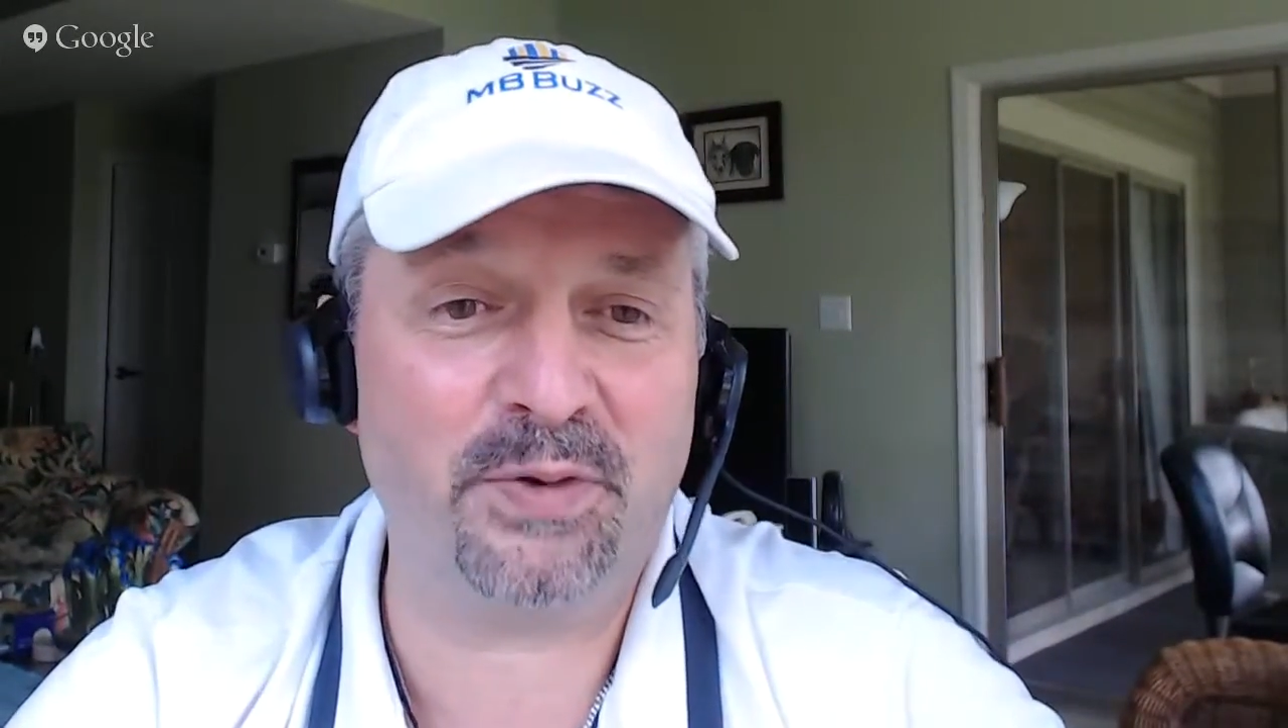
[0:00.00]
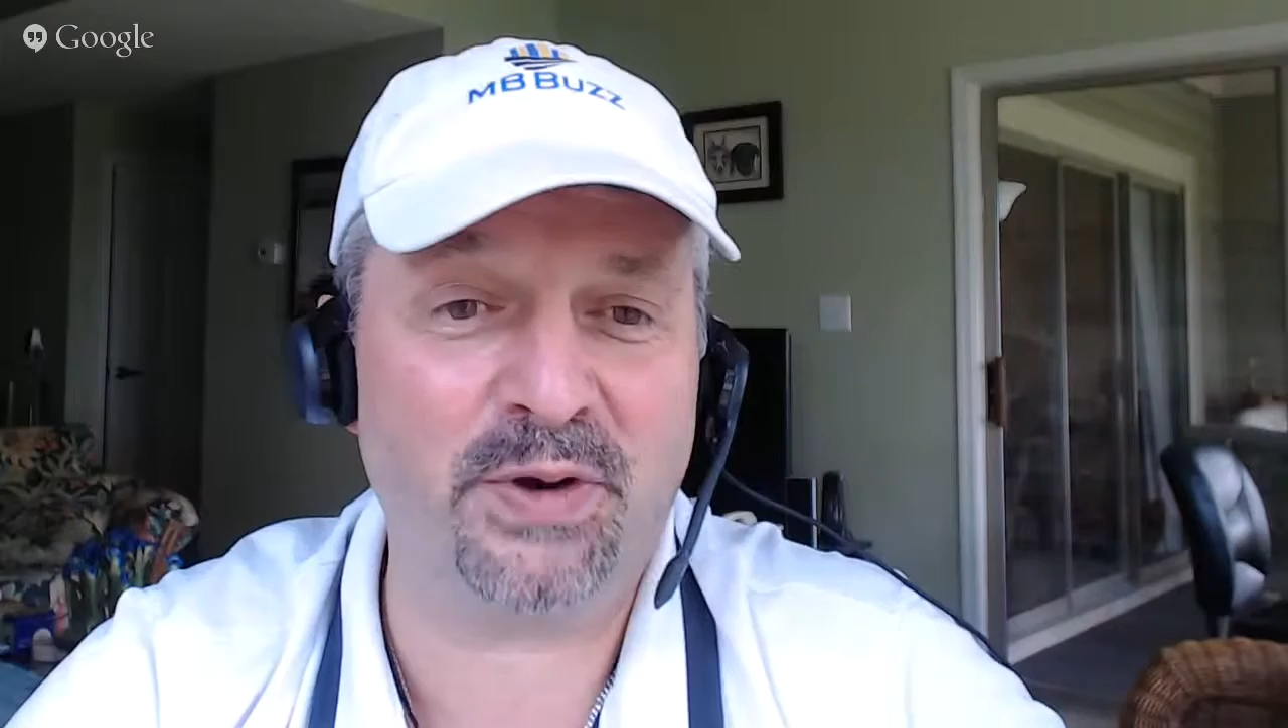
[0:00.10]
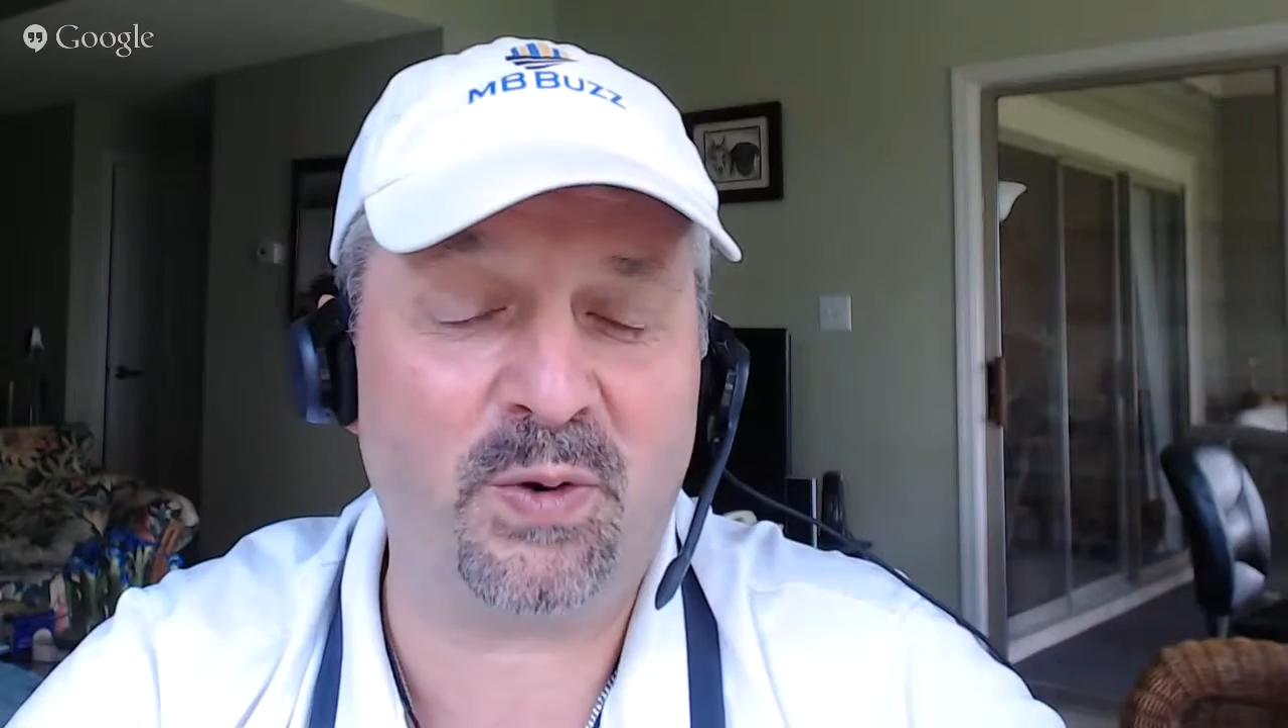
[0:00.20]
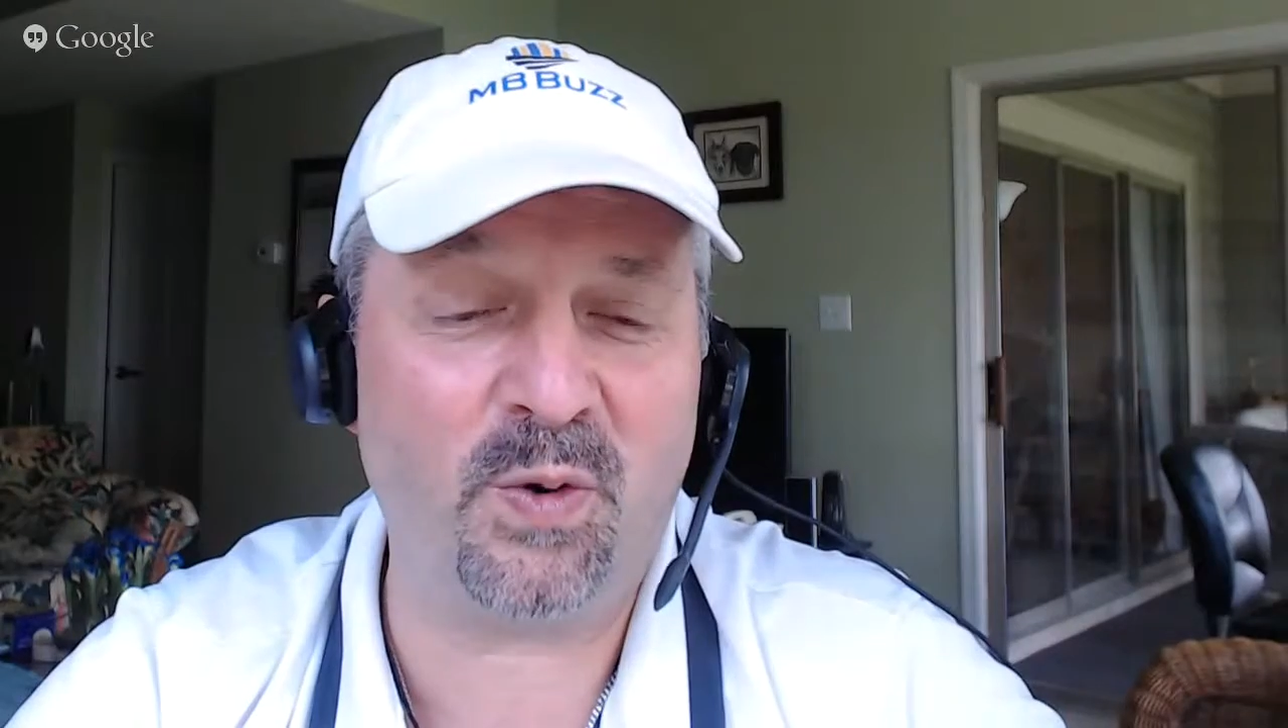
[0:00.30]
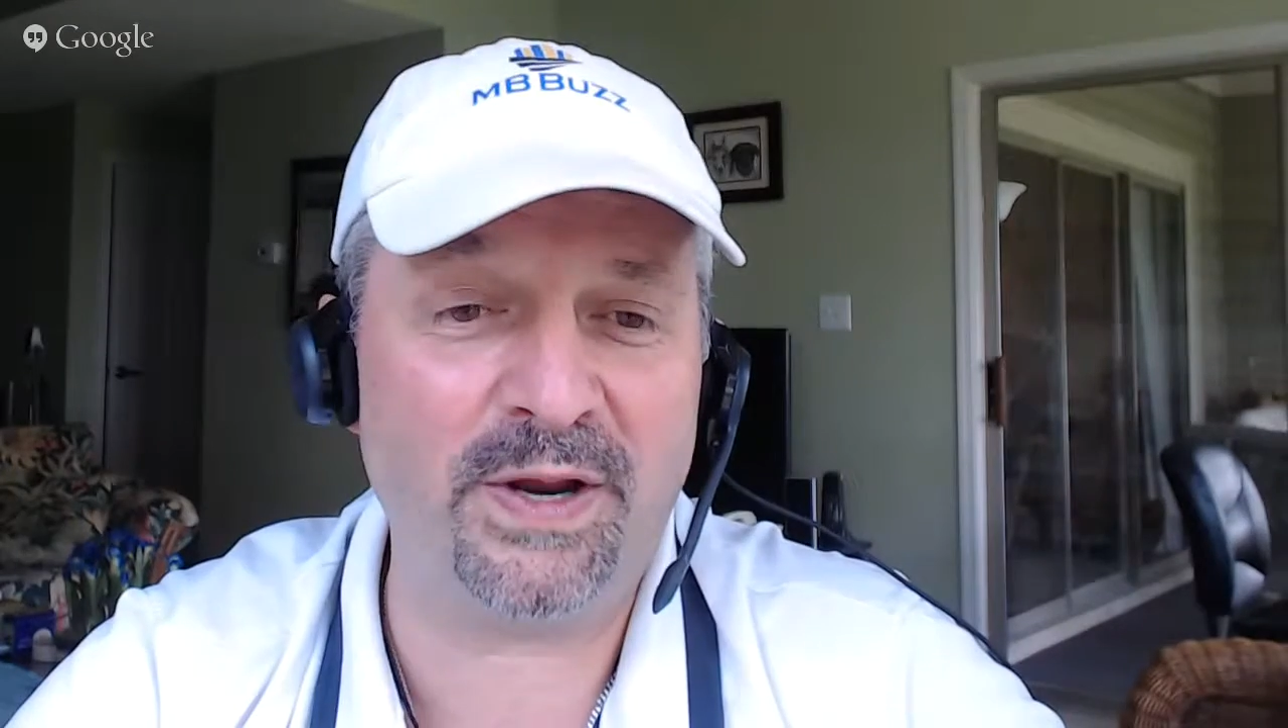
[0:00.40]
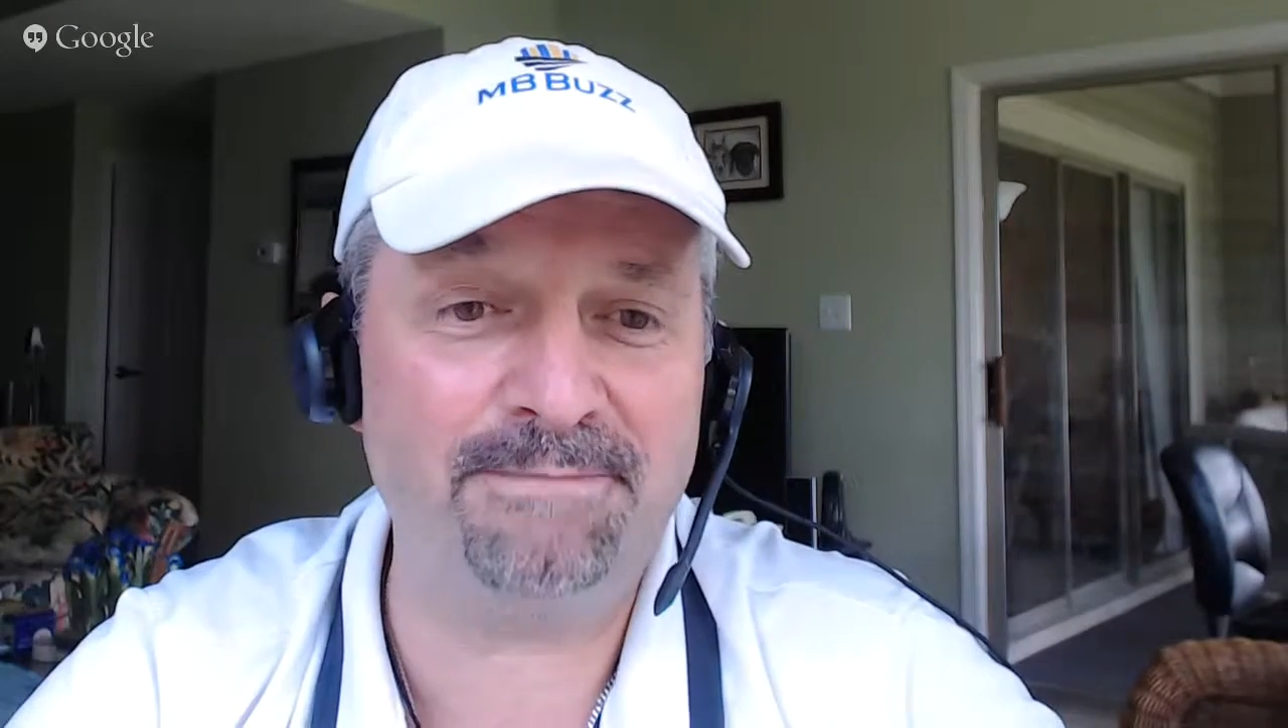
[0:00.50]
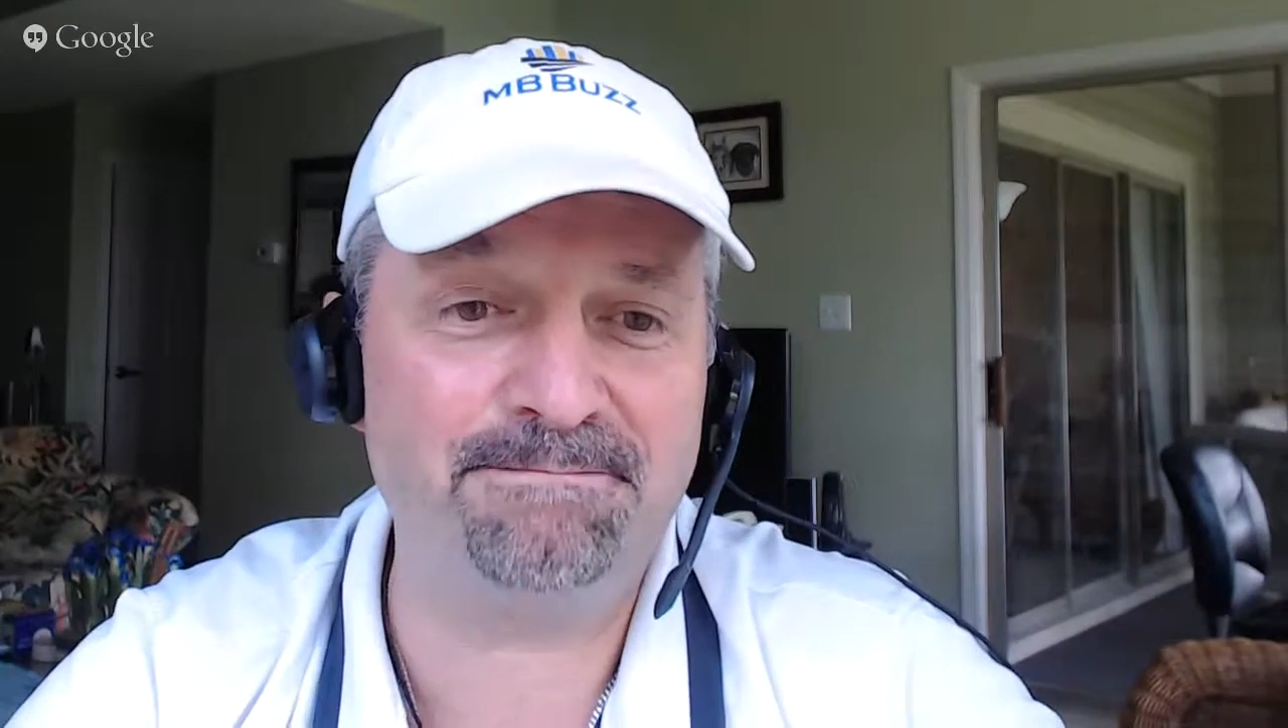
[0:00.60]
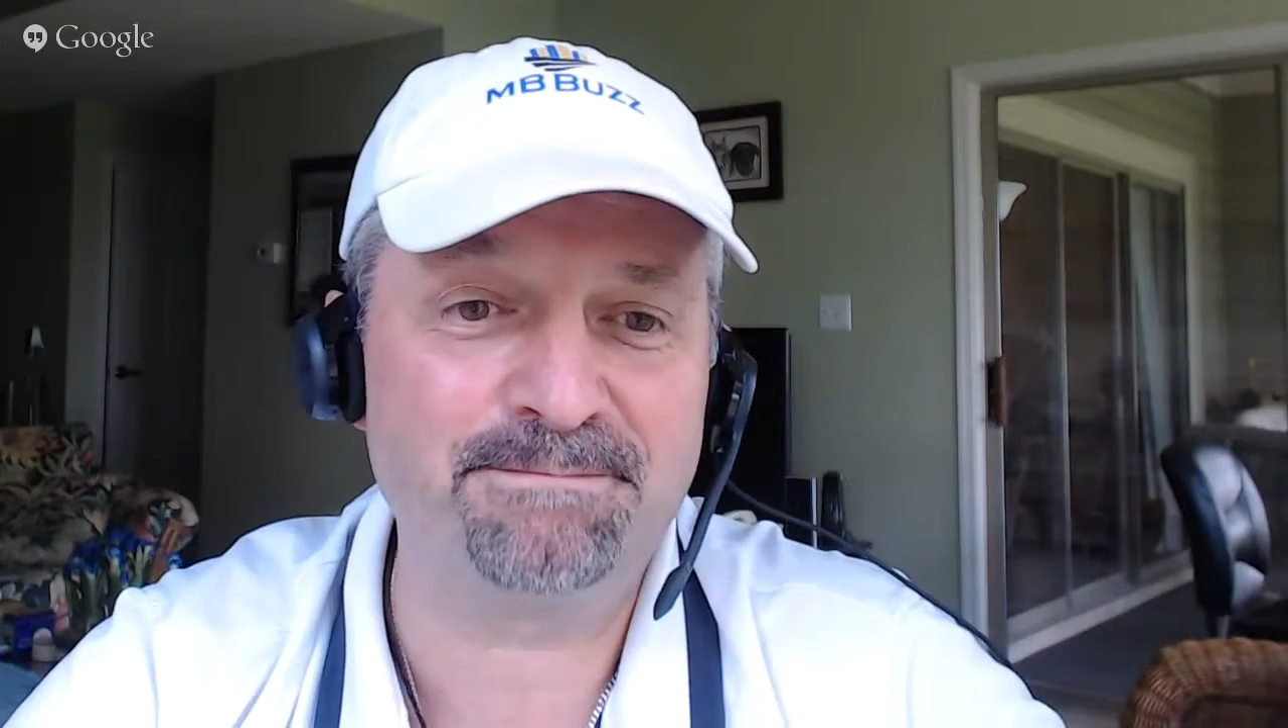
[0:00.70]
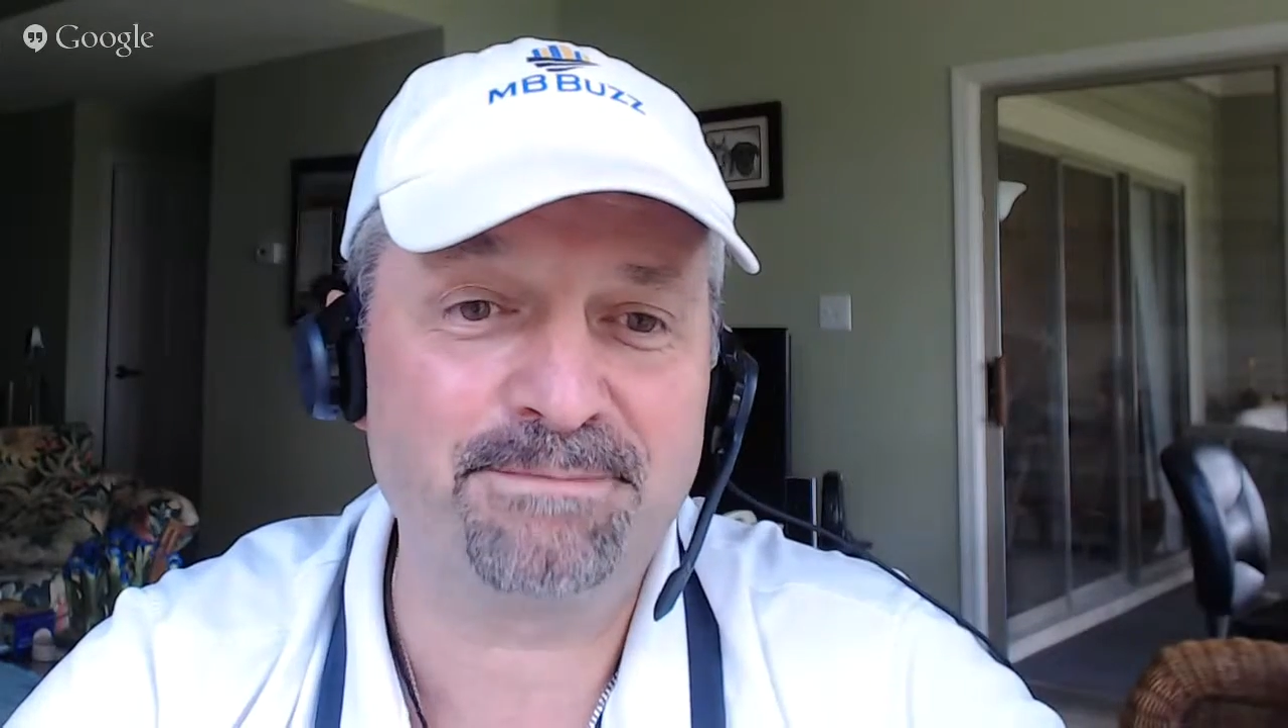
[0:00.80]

recorded,